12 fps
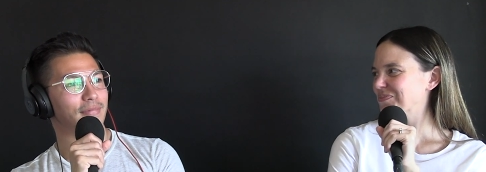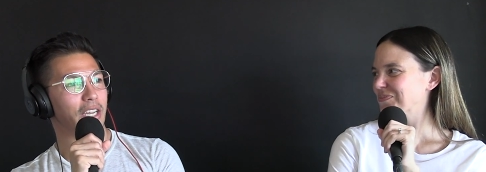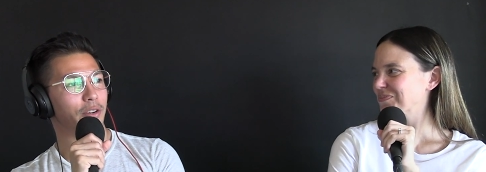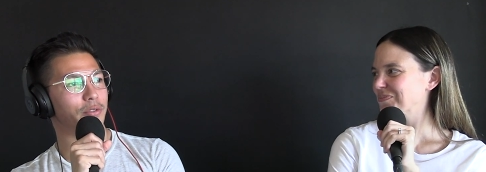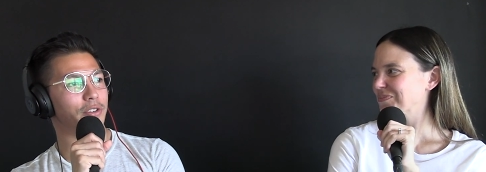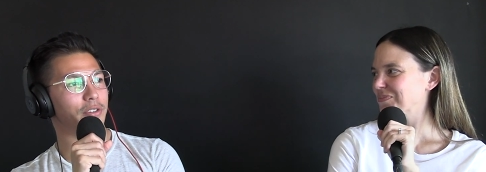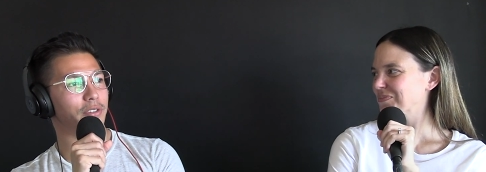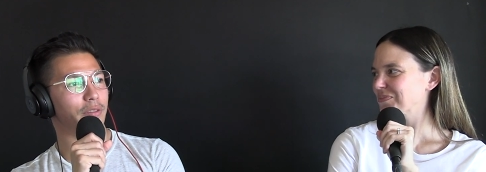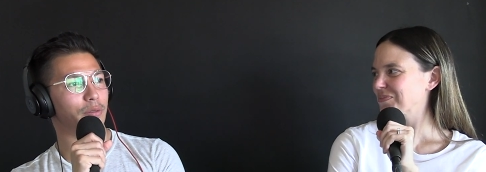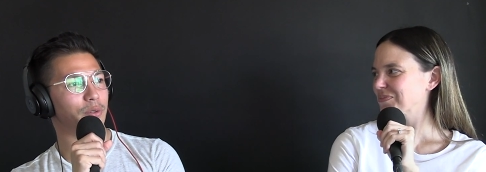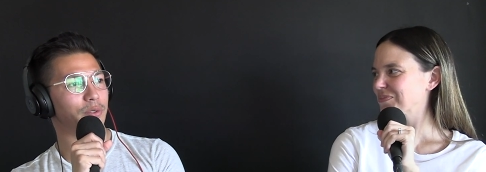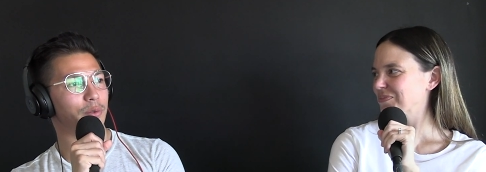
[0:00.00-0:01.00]
Speaker 1: I do dishes
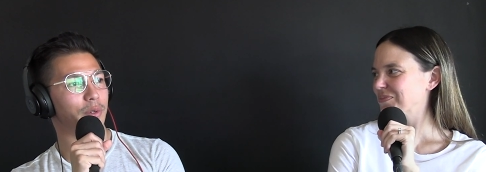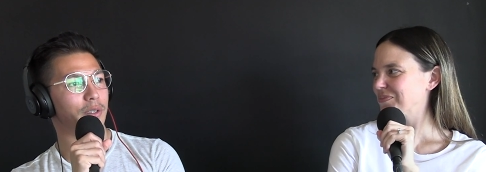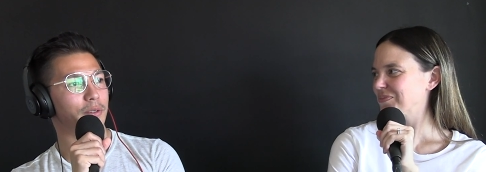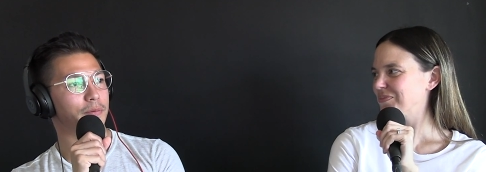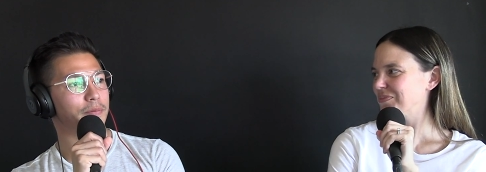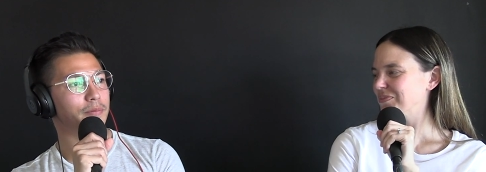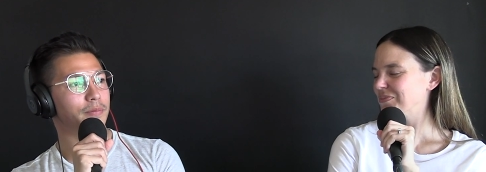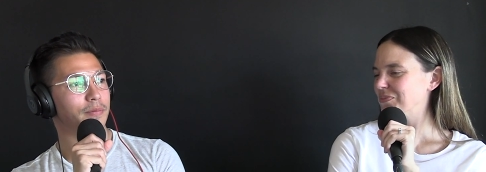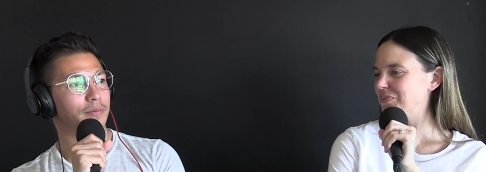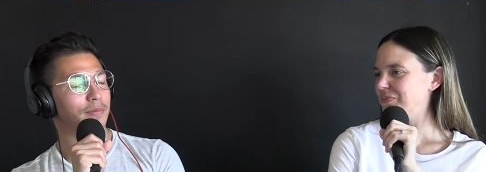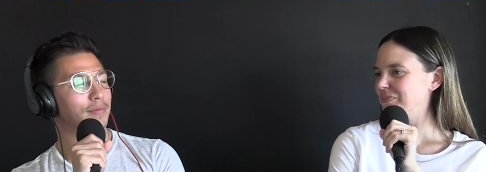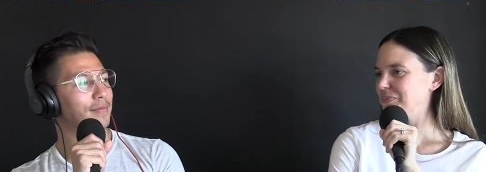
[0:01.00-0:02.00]
every once in a while.
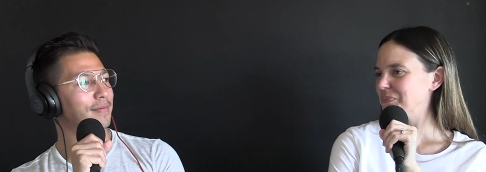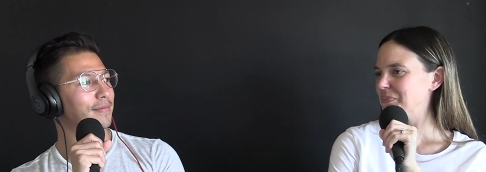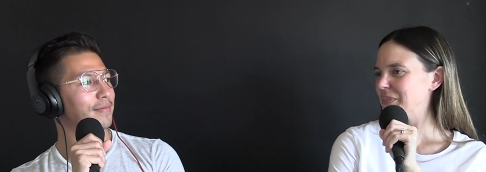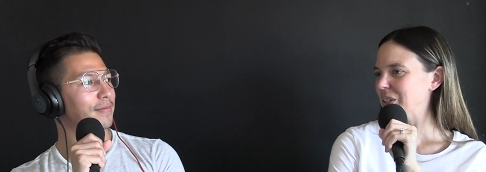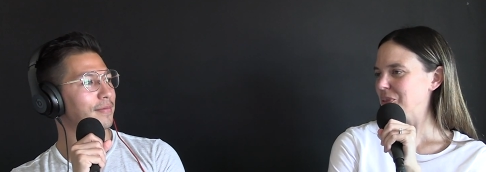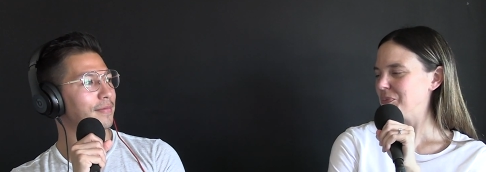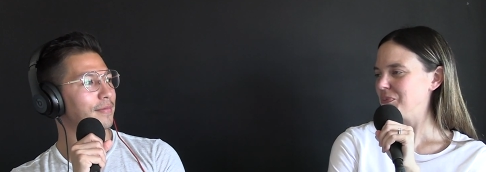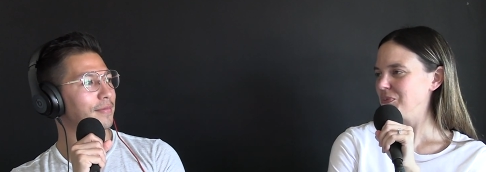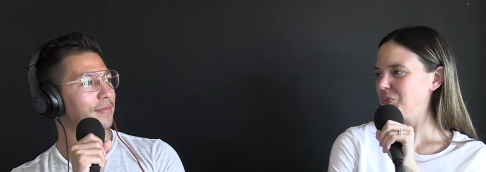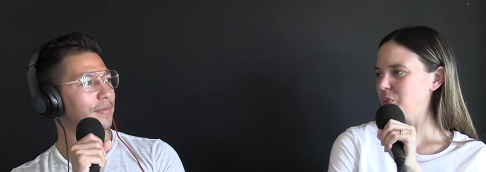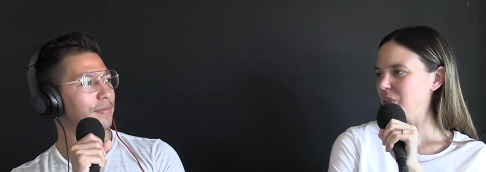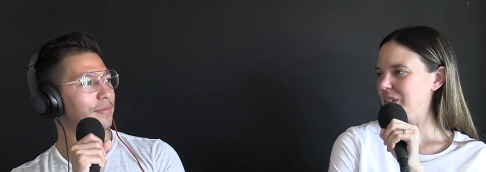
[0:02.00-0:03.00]
Speaker 2: Yeah.
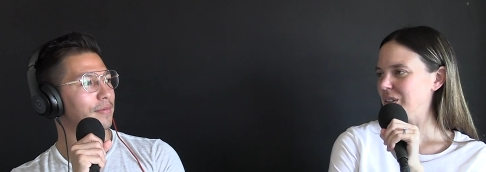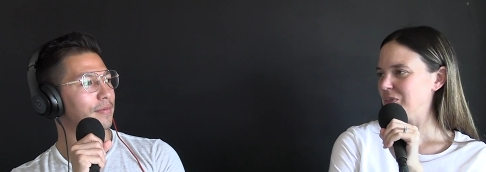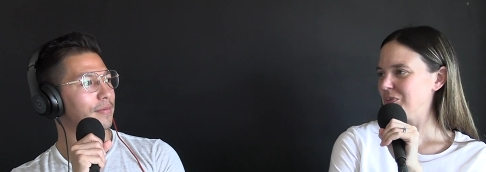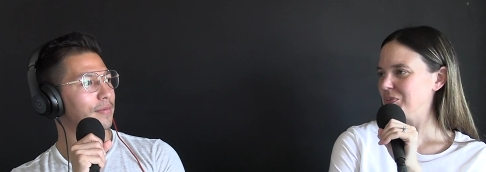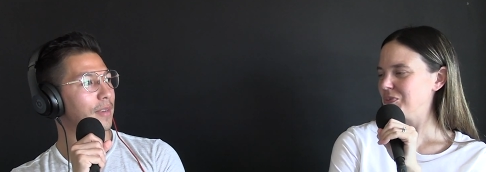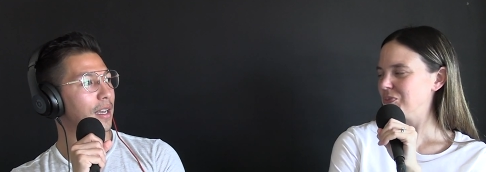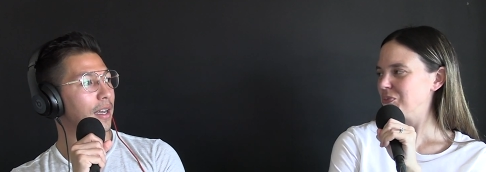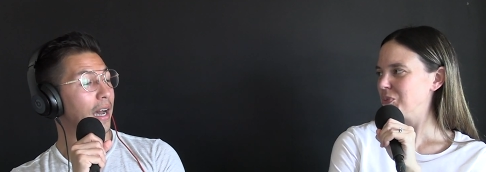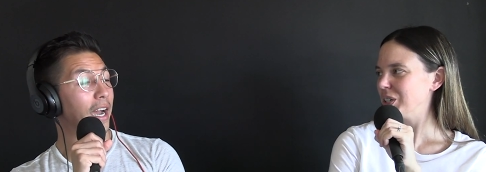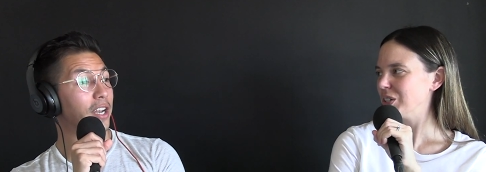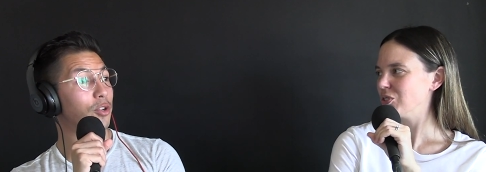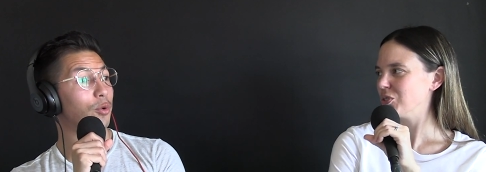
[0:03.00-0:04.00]
We
Speaker 1: we
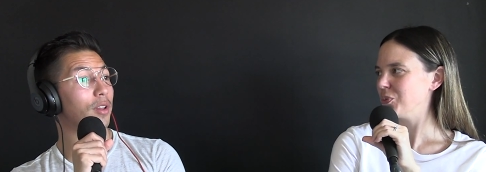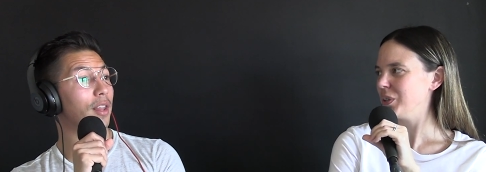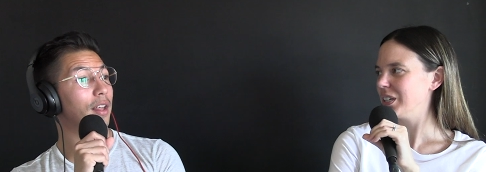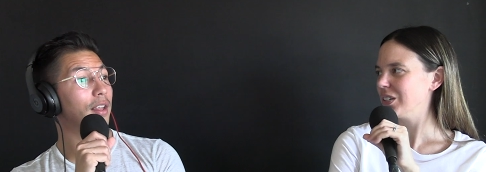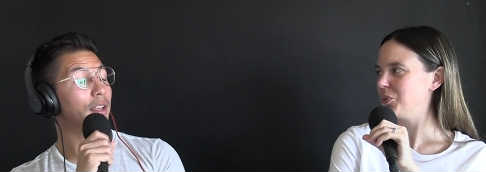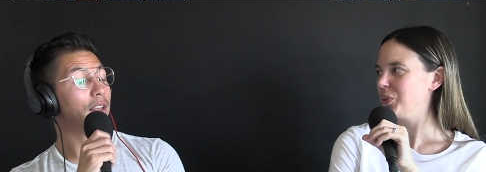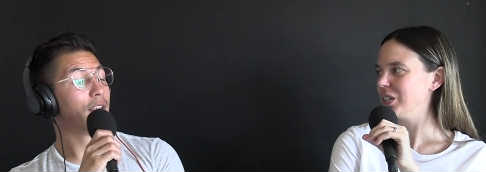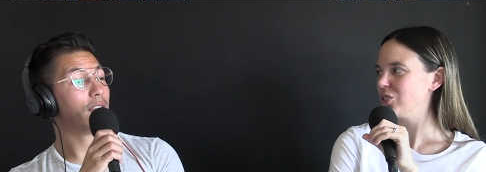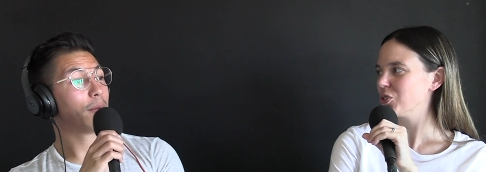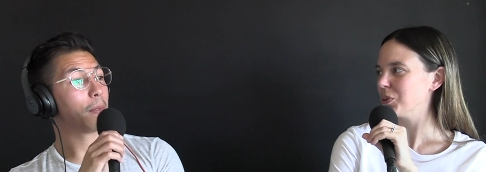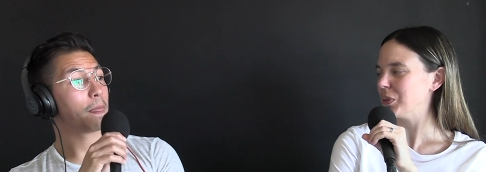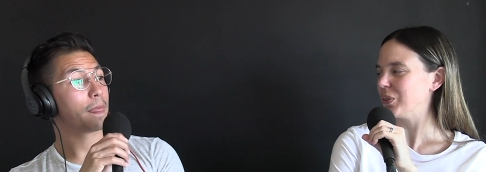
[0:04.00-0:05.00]
I con- do a, we, we
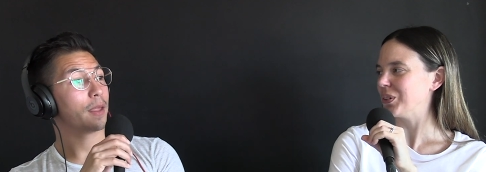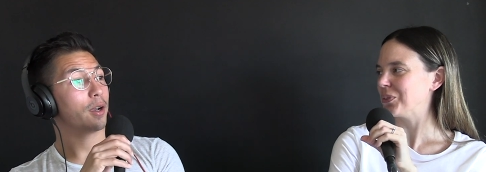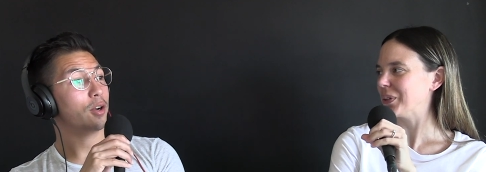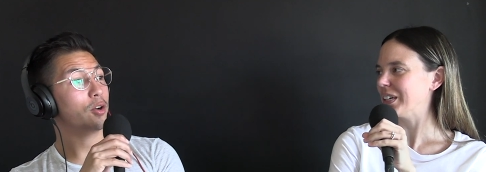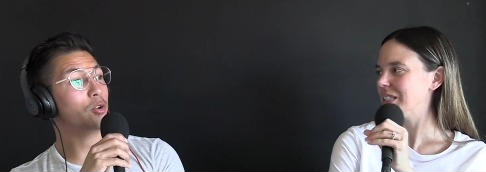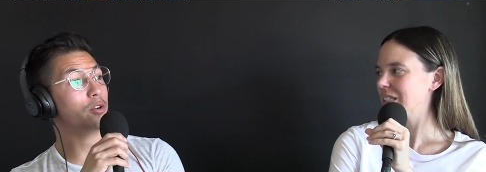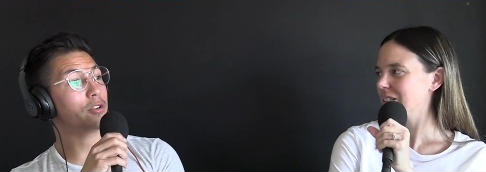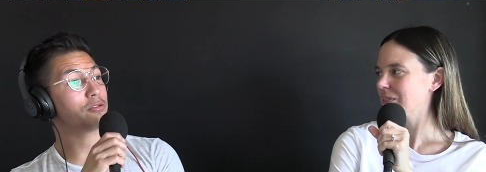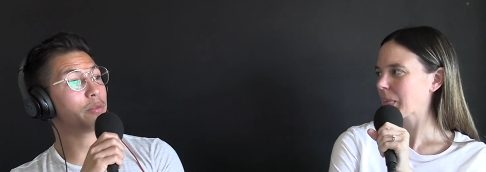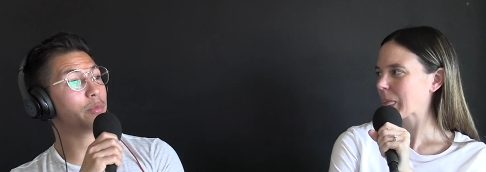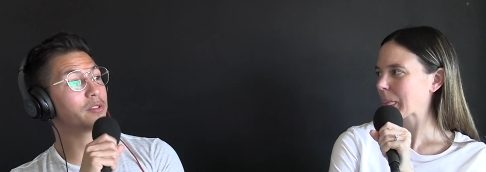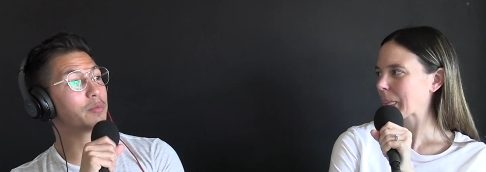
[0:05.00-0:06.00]
contribute in ways. Who
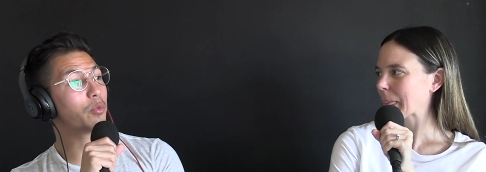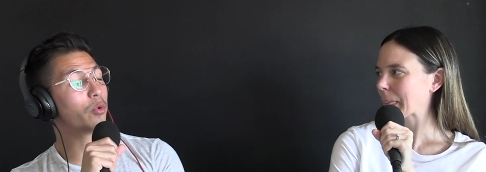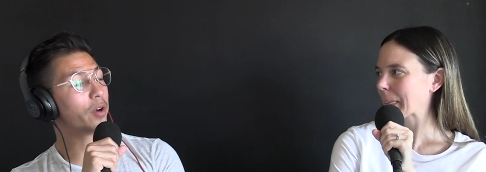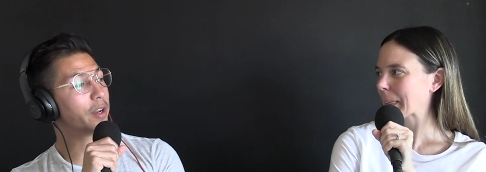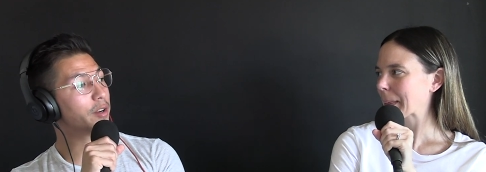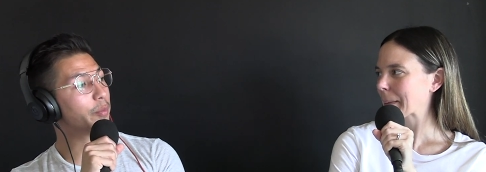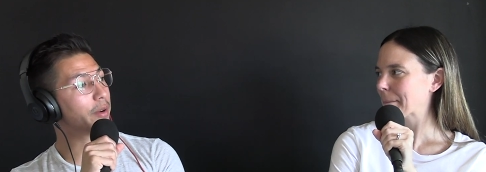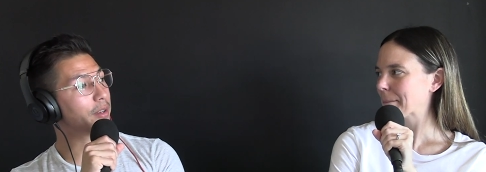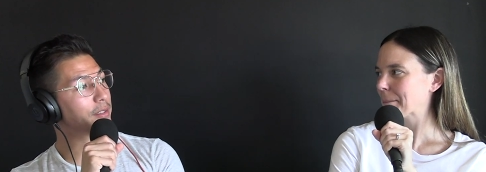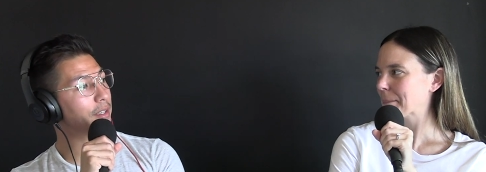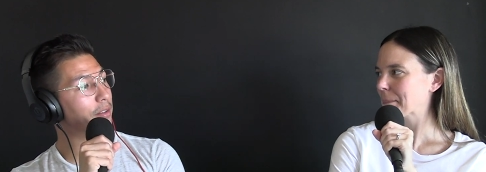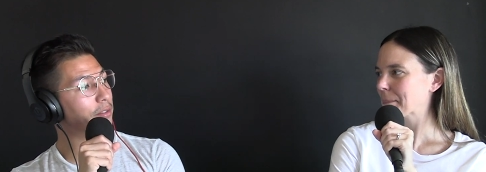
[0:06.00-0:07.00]
contributes more at your
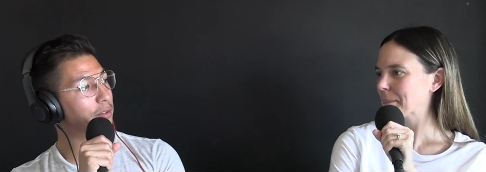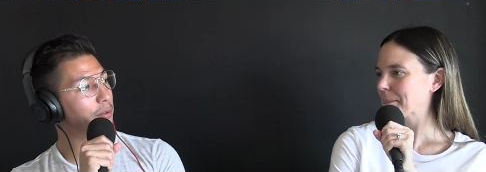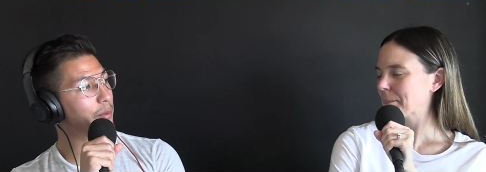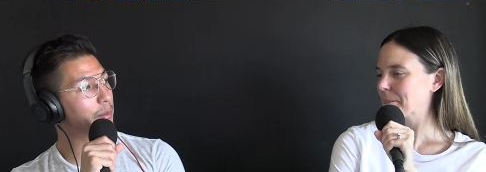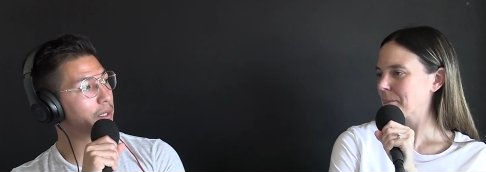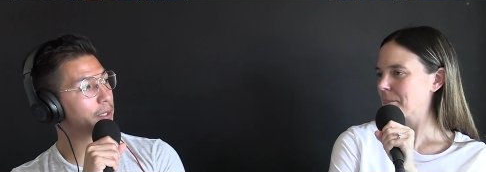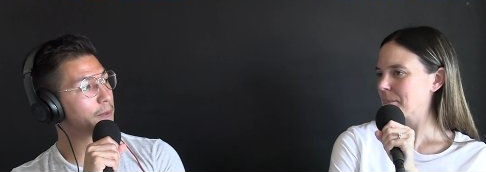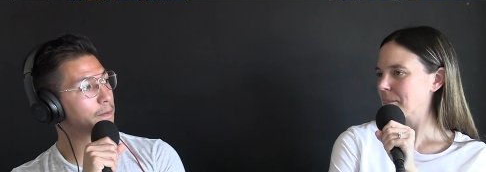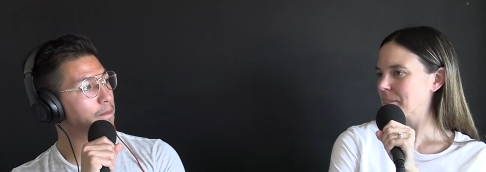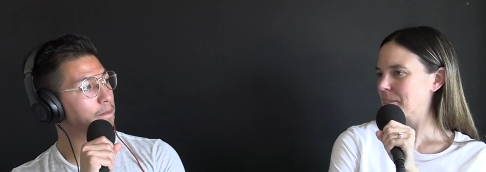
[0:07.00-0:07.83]
parents' house, you or me?